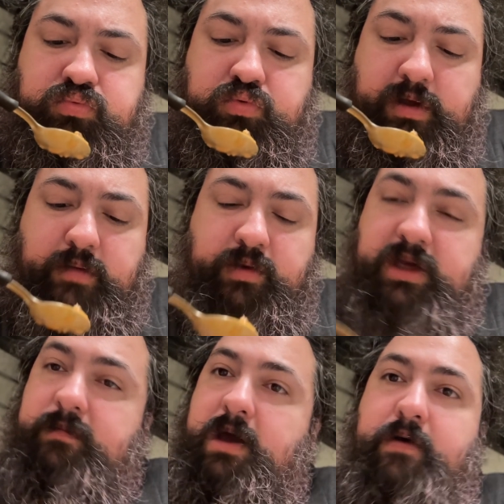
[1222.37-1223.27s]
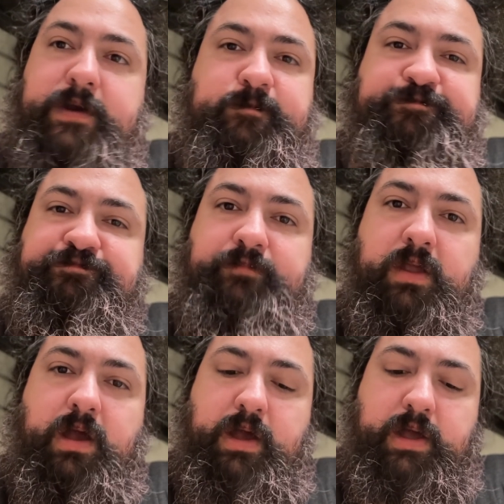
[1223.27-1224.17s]
And we keep going.
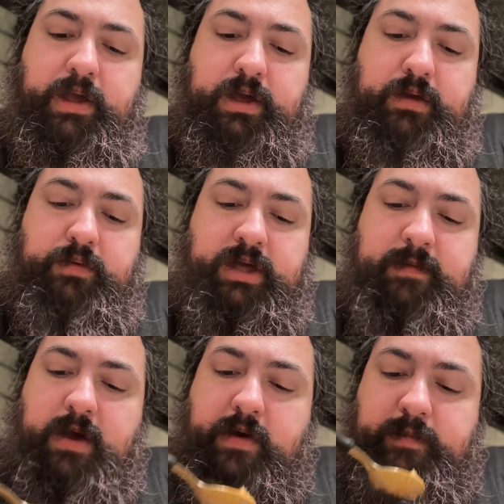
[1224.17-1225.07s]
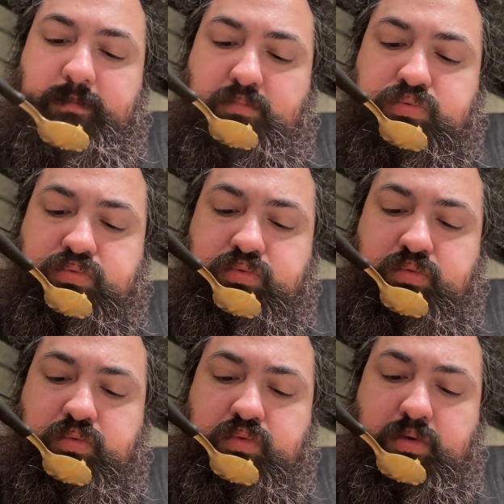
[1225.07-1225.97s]
We keep going.
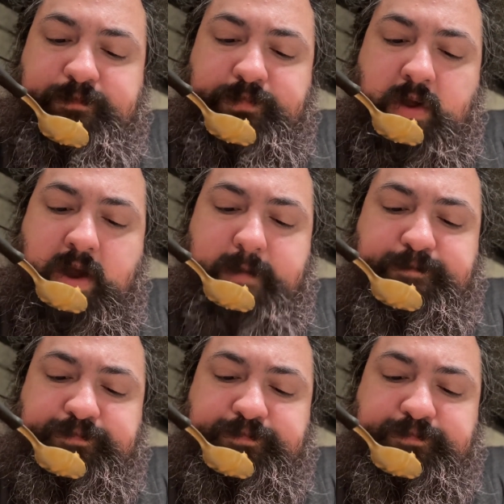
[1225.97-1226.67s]
All right.